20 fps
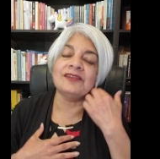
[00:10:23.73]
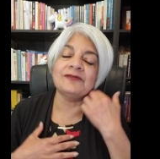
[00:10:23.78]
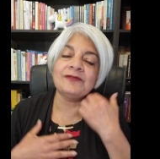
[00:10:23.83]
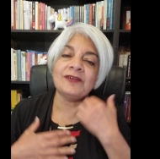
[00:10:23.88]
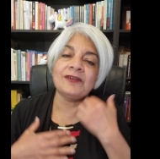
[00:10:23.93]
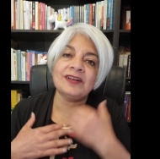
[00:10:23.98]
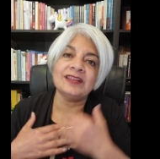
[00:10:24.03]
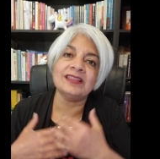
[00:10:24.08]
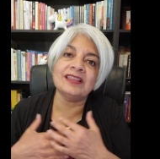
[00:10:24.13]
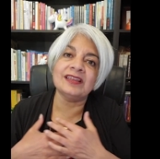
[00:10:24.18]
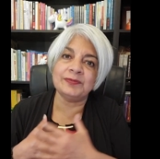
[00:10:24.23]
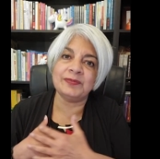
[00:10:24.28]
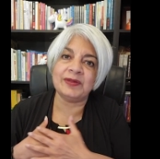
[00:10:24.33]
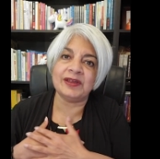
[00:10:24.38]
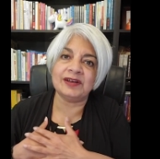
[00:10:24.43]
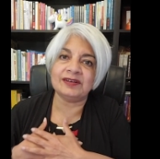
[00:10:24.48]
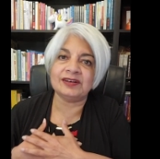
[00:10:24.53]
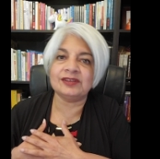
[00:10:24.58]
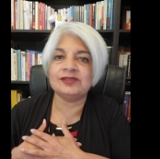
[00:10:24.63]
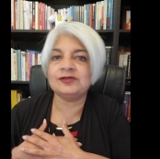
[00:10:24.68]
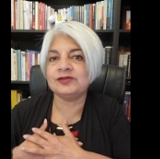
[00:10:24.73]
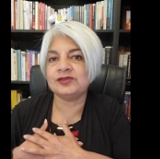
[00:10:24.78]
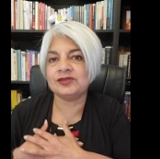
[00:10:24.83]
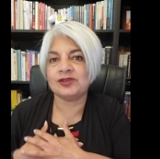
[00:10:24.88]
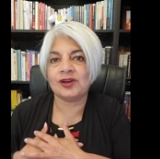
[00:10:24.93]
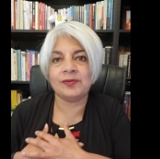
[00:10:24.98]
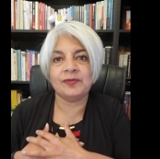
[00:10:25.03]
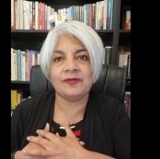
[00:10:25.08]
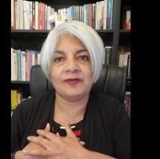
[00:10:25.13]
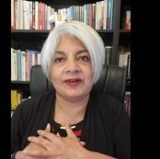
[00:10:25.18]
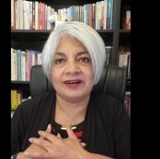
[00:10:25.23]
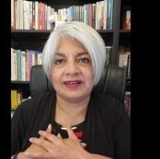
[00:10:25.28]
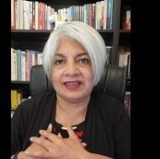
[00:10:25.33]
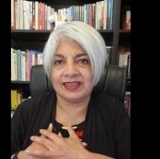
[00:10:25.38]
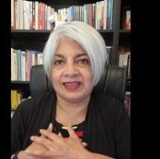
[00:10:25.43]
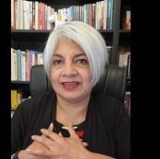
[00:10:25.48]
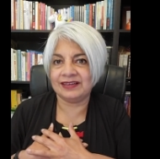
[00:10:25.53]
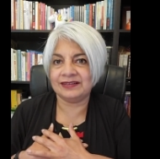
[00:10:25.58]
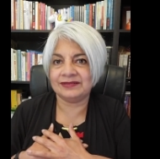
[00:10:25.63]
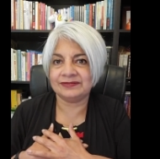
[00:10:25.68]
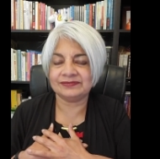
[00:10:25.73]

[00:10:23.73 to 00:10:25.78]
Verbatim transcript: for their parent to stop worrying.